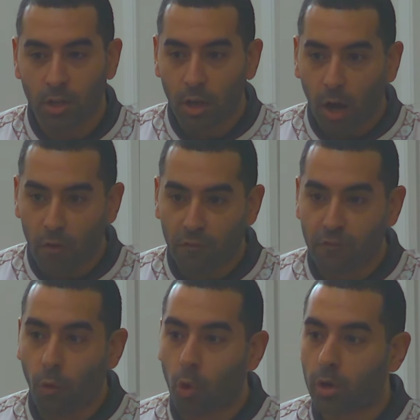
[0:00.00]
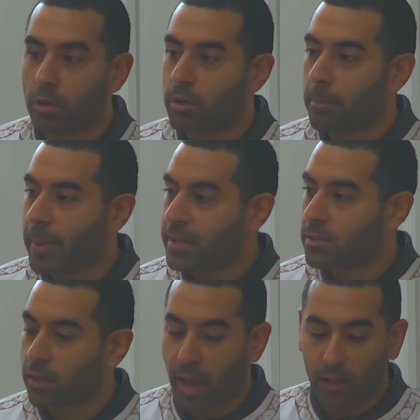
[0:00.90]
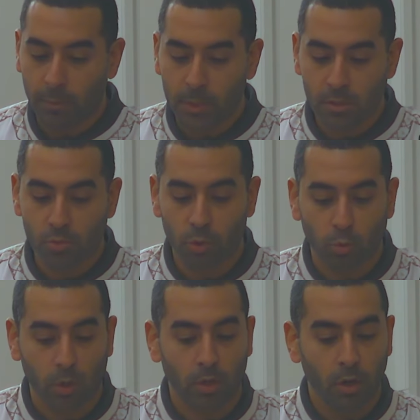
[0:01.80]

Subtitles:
of 4 basic elements, which were